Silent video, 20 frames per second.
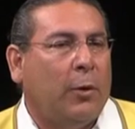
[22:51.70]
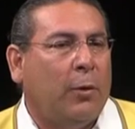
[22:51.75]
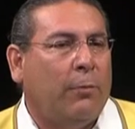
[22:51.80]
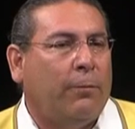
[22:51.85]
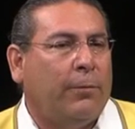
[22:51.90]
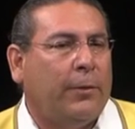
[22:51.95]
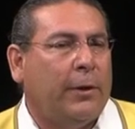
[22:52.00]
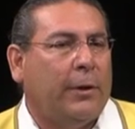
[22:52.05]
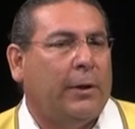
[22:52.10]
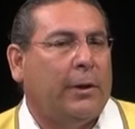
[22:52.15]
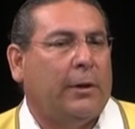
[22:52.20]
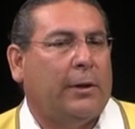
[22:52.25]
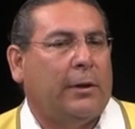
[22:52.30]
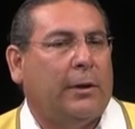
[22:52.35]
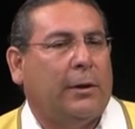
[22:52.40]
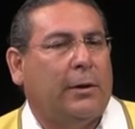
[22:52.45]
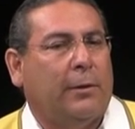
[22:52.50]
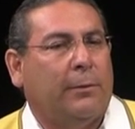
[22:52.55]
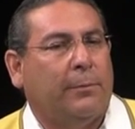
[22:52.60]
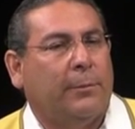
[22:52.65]
hopeful that,
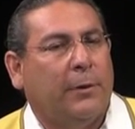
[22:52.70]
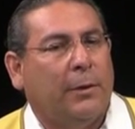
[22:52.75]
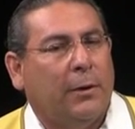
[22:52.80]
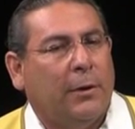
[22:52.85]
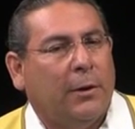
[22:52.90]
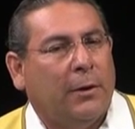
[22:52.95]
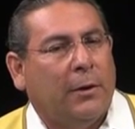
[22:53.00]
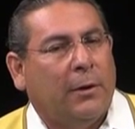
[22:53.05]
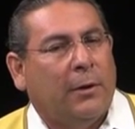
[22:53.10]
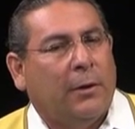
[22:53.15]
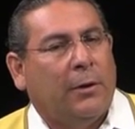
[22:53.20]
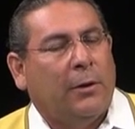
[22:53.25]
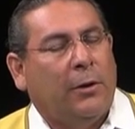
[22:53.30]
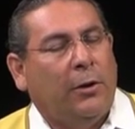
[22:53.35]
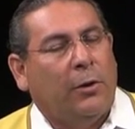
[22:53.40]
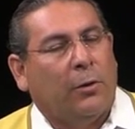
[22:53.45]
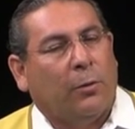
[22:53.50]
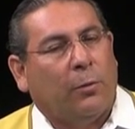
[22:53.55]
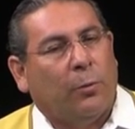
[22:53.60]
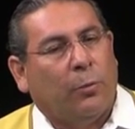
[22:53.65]
um,
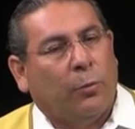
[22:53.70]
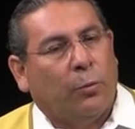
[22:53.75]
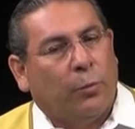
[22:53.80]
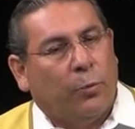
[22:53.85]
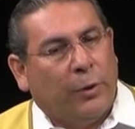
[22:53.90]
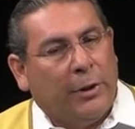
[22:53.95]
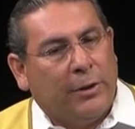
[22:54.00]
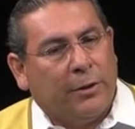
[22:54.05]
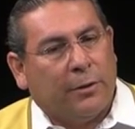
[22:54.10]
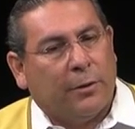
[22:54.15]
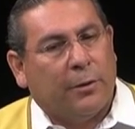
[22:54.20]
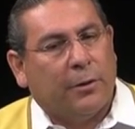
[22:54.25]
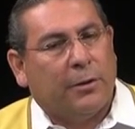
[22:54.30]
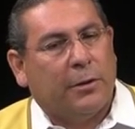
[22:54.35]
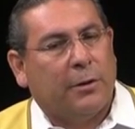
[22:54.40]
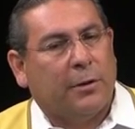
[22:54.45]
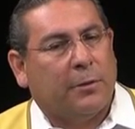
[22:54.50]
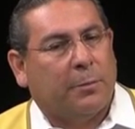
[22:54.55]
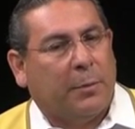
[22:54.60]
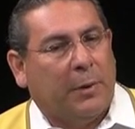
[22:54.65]
you know,
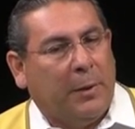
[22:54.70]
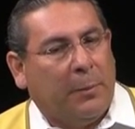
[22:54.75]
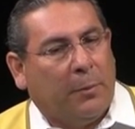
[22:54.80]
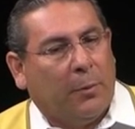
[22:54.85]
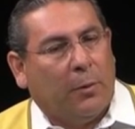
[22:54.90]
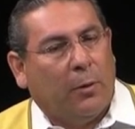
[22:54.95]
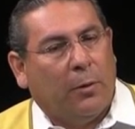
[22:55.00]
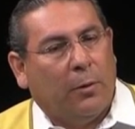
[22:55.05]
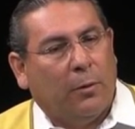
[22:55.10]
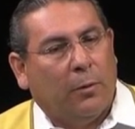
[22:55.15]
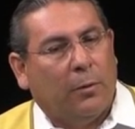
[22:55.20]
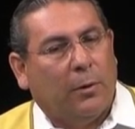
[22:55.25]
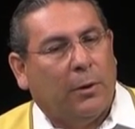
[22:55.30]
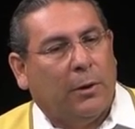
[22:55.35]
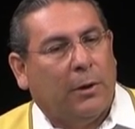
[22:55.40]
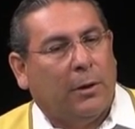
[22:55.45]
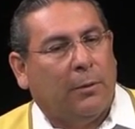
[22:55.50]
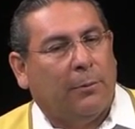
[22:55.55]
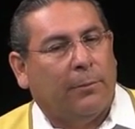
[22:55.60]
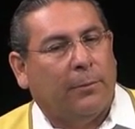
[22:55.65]
resources, people,
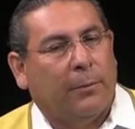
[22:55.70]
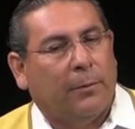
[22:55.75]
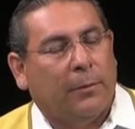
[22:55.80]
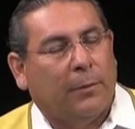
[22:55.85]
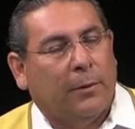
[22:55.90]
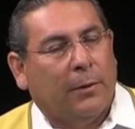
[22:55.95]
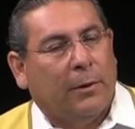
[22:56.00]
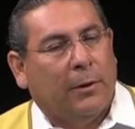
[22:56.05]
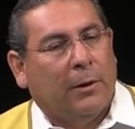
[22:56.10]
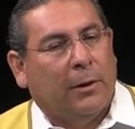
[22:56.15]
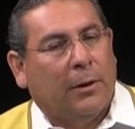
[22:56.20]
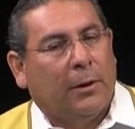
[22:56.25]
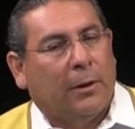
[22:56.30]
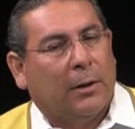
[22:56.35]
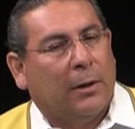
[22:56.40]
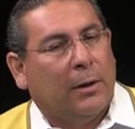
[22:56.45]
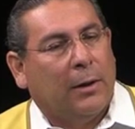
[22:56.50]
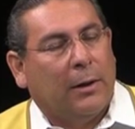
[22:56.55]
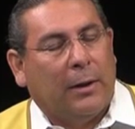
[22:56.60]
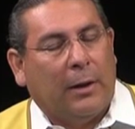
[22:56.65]
um,
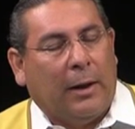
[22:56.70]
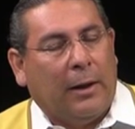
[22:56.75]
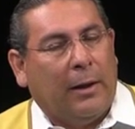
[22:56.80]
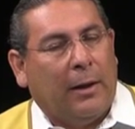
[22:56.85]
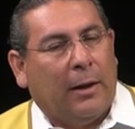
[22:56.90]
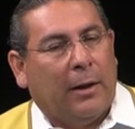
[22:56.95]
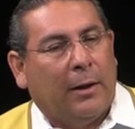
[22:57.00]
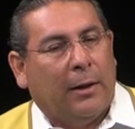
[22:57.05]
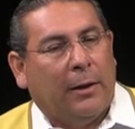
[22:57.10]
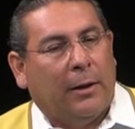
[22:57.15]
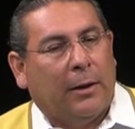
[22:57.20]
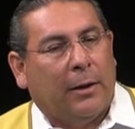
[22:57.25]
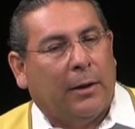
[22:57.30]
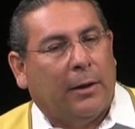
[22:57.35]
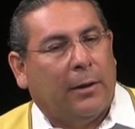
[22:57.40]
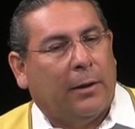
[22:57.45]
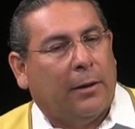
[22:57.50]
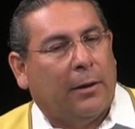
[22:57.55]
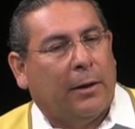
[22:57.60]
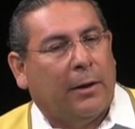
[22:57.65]
I, I,
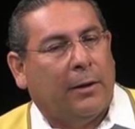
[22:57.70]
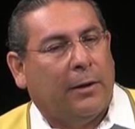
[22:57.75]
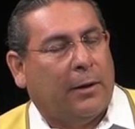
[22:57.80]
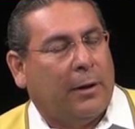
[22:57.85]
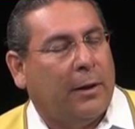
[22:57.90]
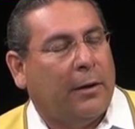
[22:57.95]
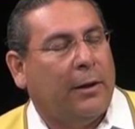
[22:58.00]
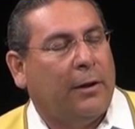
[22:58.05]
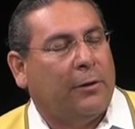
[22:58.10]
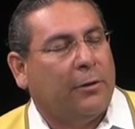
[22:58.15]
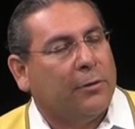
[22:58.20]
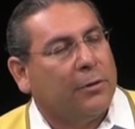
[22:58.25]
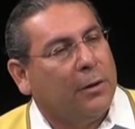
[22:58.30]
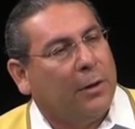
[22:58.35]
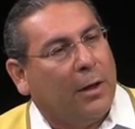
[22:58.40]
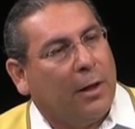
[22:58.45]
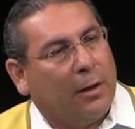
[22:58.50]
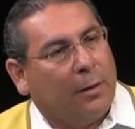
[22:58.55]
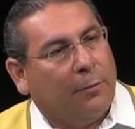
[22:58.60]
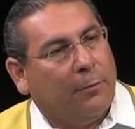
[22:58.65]
I, I, I think there's a
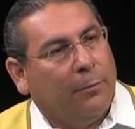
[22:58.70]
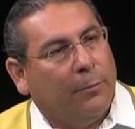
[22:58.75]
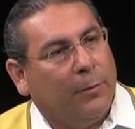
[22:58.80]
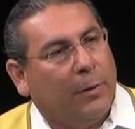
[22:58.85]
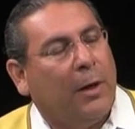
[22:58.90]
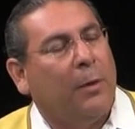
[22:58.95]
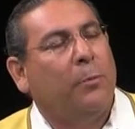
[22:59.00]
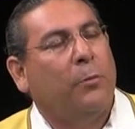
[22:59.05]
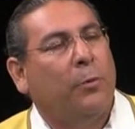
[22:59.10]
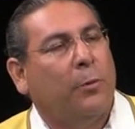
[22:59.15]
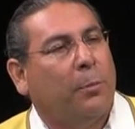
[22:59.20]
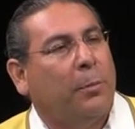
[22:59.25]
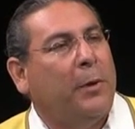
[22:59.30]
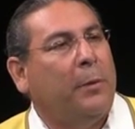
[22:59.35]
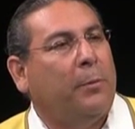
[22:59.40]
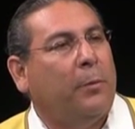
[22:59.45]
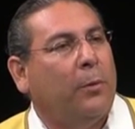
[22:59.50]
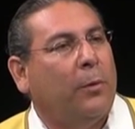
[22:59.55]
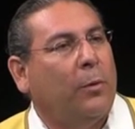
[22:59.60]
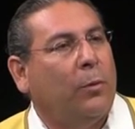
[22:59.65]
lot, of, a lot more
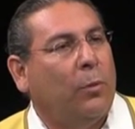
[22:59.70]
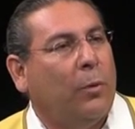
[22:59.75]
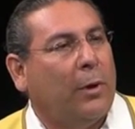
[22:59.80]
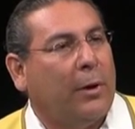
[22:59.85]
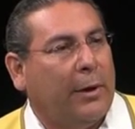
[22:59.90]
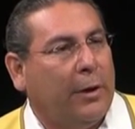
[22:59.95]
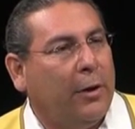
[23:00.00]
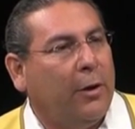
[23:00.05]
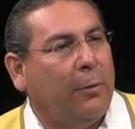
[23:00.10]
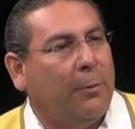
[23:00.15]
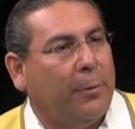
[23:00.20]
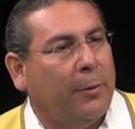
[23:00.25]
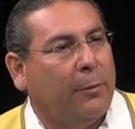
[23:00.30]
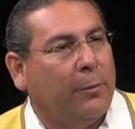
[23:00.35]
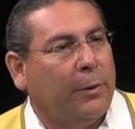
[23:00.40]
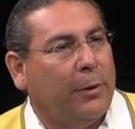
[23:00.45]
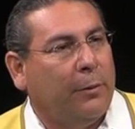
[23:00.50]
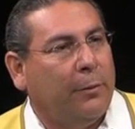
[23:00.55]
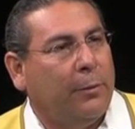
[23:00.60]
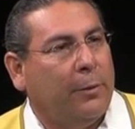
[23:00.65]
people that want to help,
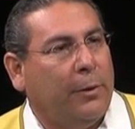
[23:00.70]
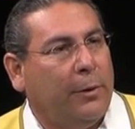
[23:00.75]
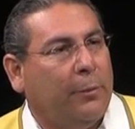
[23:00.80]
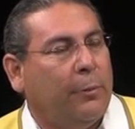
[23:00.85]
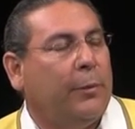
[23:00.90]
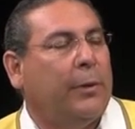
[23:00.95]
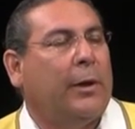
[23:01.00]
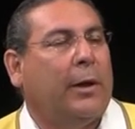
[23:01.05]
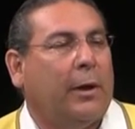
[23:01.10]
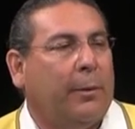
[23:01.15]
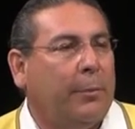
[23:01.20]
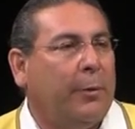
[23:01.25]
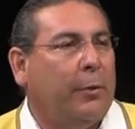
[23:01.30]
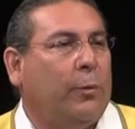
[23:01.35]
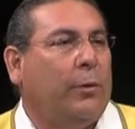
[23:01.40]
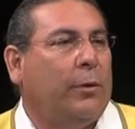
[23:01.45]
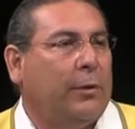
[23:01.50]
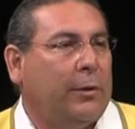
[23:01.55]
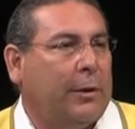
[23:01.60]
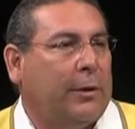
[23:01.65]
and we, we, we got to
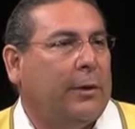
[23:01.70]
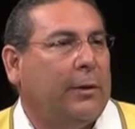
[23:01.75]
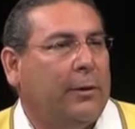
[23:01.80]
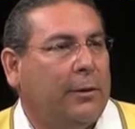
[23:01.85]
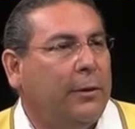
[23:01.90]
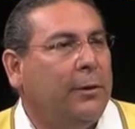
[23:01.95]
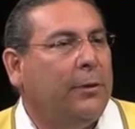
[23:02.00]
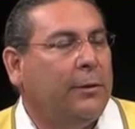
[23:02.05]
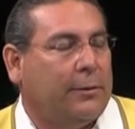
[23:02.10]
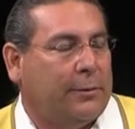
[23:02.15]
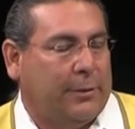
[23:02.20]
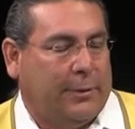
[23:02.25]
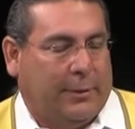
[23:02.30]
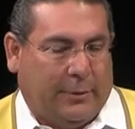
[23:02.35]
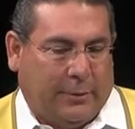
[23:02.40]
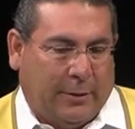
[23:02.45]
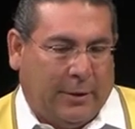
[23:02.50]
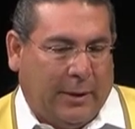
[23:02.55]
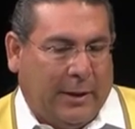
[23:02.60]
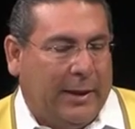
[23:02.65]
willing to, to
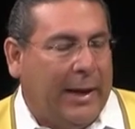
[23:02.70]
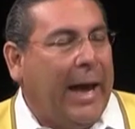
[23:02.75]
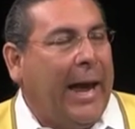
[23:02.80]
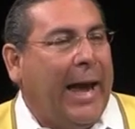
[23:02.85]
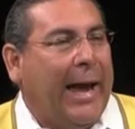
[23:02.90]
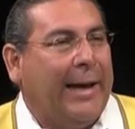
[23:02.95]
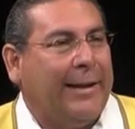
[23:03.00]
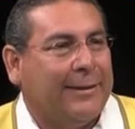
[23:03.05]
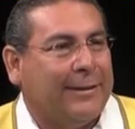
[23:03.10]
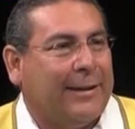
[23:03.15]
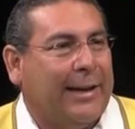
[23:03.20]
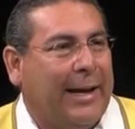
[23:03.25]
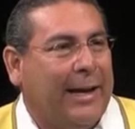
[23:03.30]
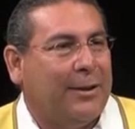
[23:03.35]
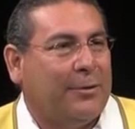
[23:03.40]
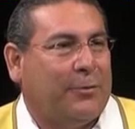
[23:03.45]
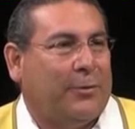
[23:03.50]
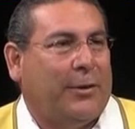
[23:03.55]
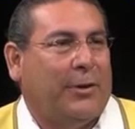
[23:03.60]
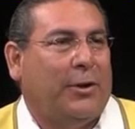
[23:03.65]
ask,
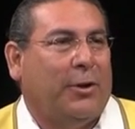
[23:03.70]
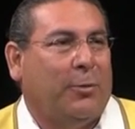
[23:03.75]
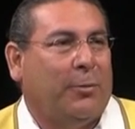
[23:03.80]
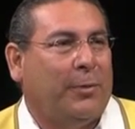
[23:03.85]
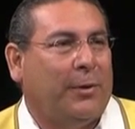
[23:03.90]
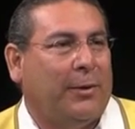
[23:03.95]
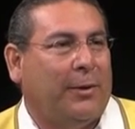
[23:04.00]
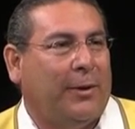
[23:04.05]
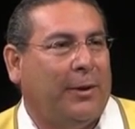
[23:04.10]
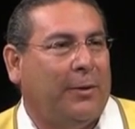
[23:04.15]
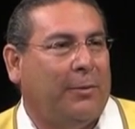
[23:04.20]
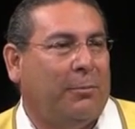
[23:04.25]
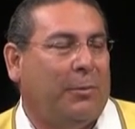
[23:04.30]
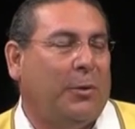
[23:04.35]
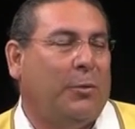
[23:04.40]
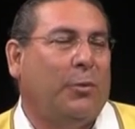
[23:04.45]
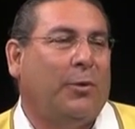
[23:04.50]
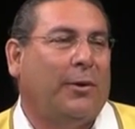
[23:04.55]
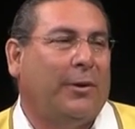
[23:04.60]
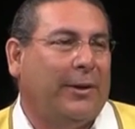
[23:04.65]
ask for help, and, and
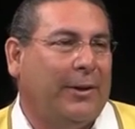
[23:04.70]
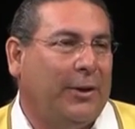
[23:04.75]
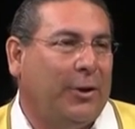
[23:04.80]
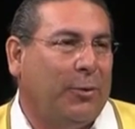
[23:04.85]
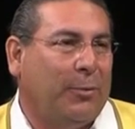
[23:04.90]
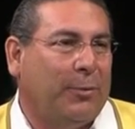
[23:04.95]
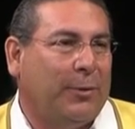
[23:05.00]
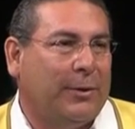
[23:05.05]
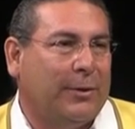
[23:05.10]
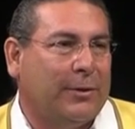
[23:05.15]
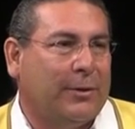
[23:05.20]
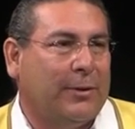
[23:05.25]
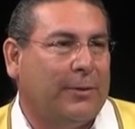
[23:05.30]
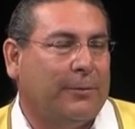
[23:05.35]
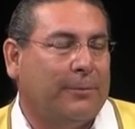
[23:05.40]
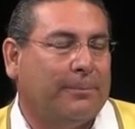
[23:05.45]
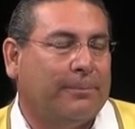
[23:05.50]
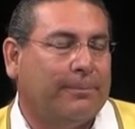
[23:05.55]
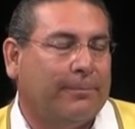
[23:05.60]
be willing to help, and so.